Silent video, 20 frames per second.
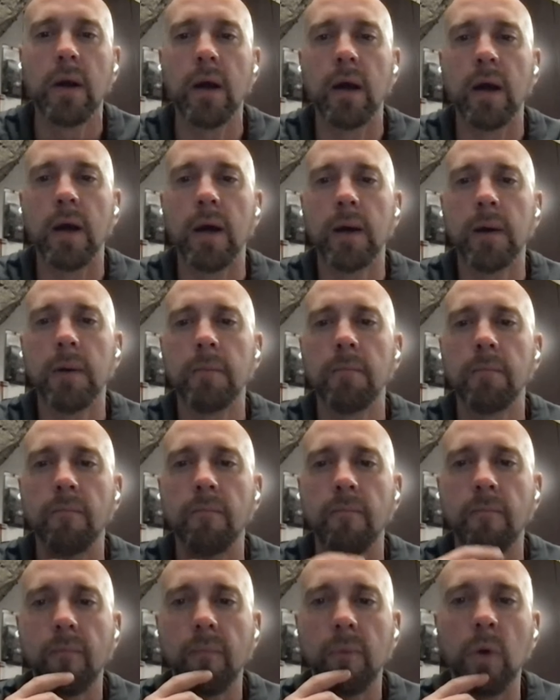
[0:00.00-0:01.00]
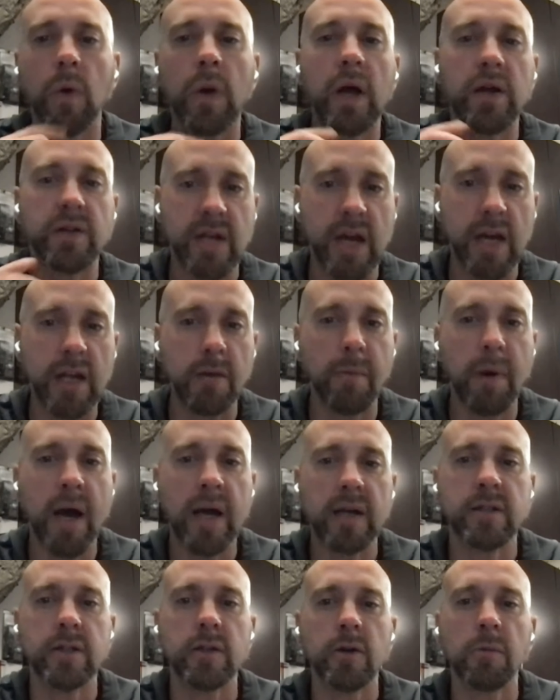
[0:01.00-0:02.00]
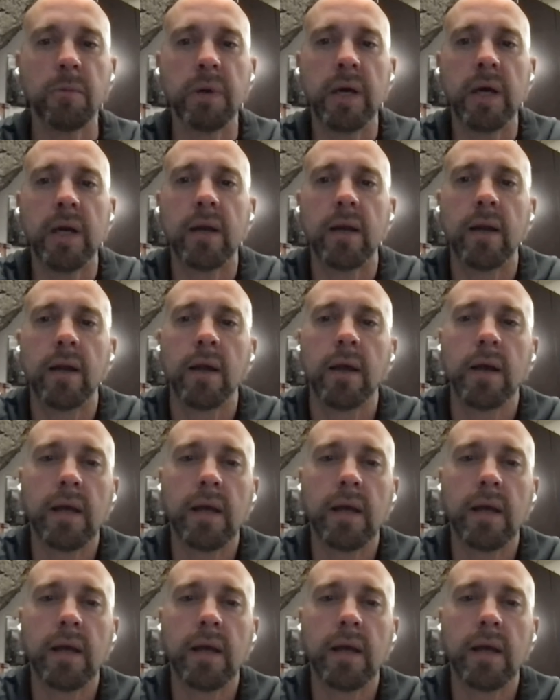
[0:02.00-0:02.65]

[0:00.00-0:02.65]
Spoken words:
going outside the box a little bit.